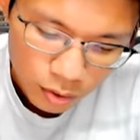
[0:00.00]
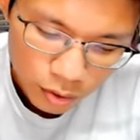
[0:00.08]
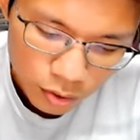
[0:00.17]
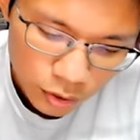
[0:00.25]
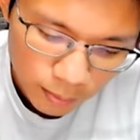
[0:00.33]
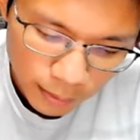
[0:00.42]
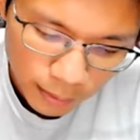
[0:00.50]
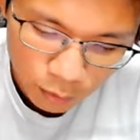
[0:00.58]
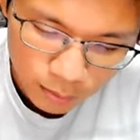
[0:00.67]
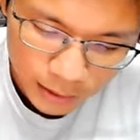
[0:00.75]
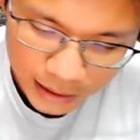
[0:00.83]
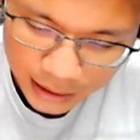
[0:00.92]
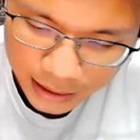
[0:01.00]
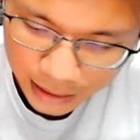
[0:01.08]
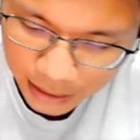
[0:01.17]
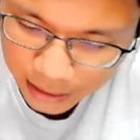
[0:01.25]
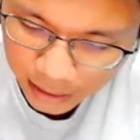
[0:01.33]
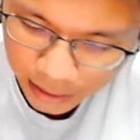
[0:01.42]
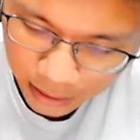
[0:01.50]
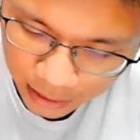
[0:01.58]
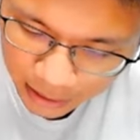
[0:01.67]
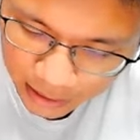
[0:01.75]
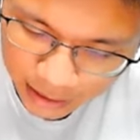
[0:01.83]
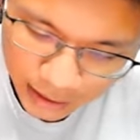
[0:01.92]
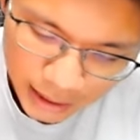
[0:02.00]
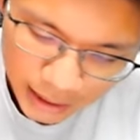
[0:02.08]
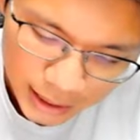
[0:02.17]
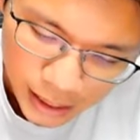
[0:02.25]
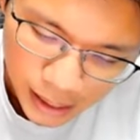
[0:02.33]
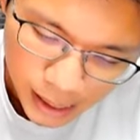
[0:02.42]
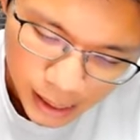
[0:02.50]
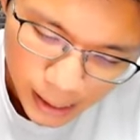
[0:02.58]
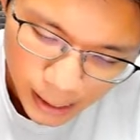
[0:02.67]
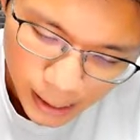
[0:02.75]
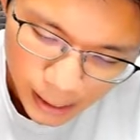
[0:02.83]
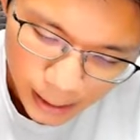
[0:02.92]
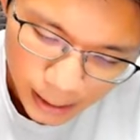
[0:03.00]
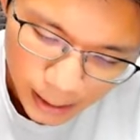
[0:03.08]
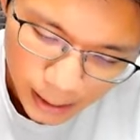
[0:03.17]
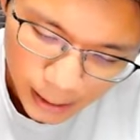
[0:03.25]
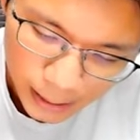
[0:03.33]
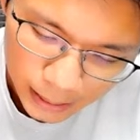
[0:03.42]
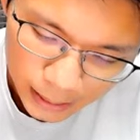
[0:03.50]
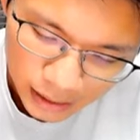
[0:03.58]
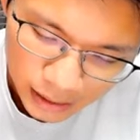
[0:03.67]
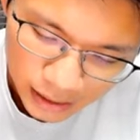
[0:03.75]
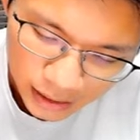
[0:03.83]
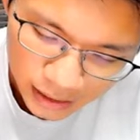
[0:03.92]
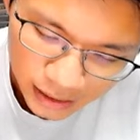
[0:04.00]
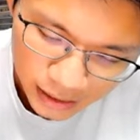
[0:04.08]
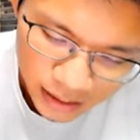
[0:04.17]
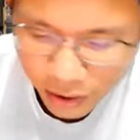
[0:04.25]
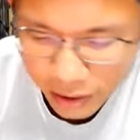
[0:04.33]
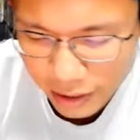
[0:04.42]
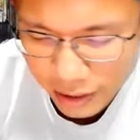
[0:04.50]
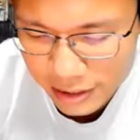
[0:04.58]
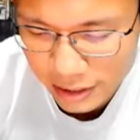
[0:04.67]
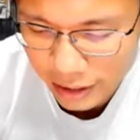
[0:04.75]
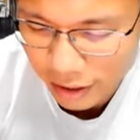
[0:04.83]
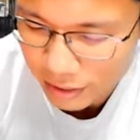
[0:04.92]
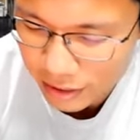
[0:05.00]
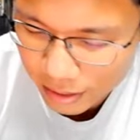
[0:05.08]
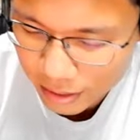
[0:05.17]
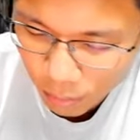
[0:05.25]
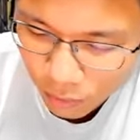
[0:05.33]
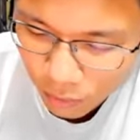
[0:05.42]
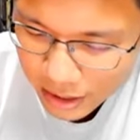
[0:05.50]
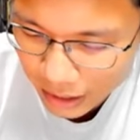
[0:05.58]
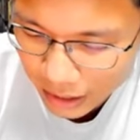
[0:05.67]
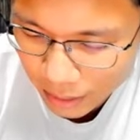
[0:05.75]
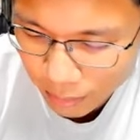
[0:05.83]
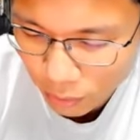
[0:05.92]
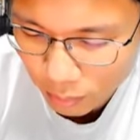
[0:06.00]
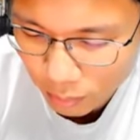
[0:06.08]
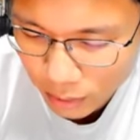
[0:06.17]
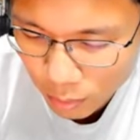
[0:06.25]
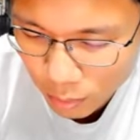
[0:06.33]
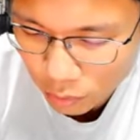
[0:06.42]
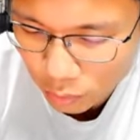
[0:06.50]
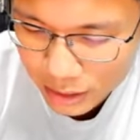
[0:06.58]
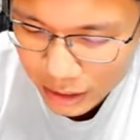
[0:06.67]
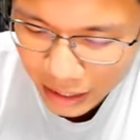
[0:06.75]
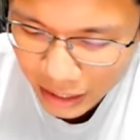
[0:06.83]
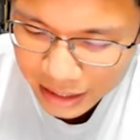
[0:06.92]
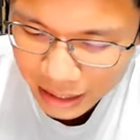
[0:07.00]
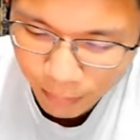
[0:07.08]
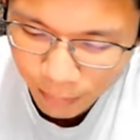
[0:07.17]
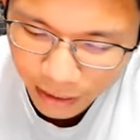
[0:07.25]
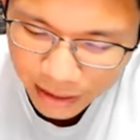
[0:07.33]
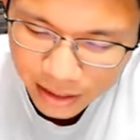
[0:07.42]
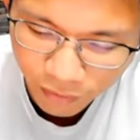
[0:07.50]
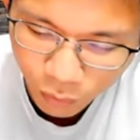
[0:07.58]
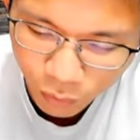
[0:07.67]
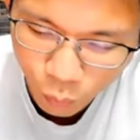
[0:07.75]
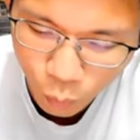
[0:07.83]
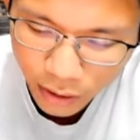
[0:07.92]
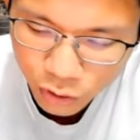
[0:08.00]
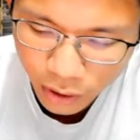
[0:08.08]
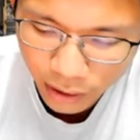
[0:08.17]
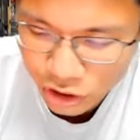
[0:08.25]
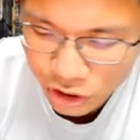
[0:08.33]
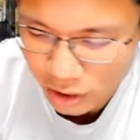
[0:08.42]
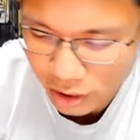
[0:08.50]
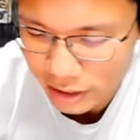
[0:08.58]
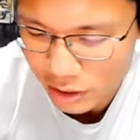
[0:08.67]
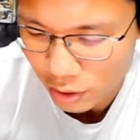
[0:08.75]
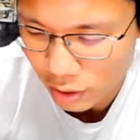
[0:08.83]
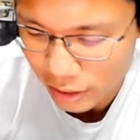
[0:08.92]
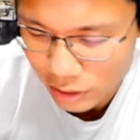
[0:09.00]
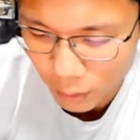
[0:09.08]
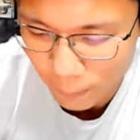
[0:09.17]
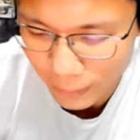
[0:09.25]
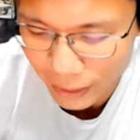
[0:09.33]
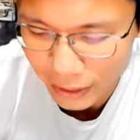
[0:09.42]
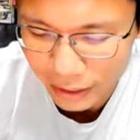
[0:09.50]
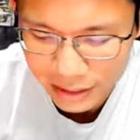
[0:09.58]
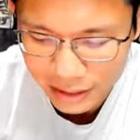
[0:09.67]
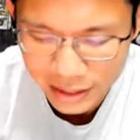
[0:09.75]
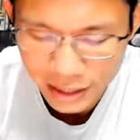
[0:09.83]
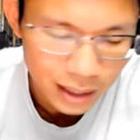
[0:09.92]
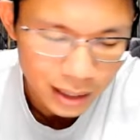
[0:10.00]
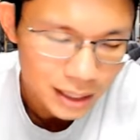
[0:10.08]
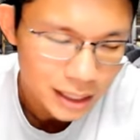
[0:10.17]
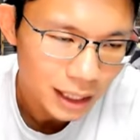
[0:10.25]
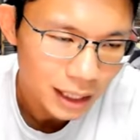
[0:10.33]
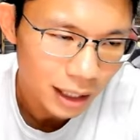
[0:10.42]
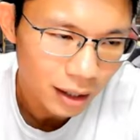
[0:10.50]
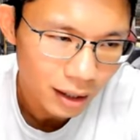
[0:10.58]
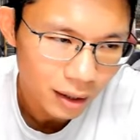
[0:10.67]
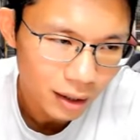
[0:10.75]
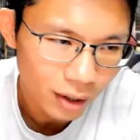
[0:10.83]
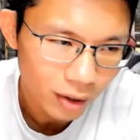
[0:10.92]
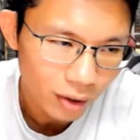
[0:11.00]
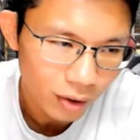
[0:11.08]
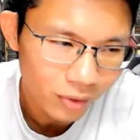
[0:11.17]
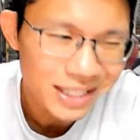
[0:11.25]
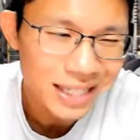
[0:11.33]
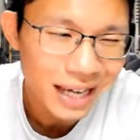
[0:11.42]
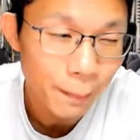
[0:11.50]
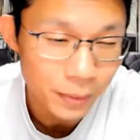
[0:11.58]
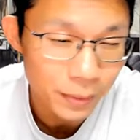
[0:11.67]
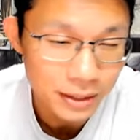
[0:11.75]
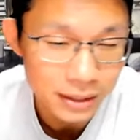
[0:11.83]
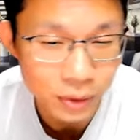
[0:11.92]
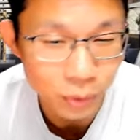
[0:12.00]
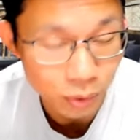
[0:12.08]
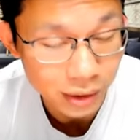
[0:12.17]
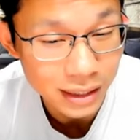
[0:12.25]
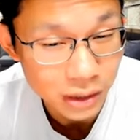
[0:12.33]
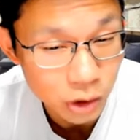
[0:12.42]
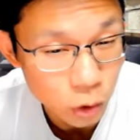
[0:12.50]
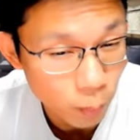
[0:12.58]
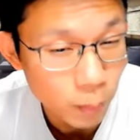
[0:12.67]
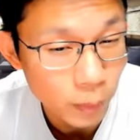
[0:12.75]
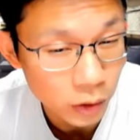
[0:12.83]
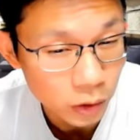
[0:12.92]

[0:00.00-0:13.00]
3 bedrooms. Let's see. This is quite a nice layout. It's more towards the landscape, but it doesn't have a wet dry kitchen as compared. Like I said, all these I personally don't think is super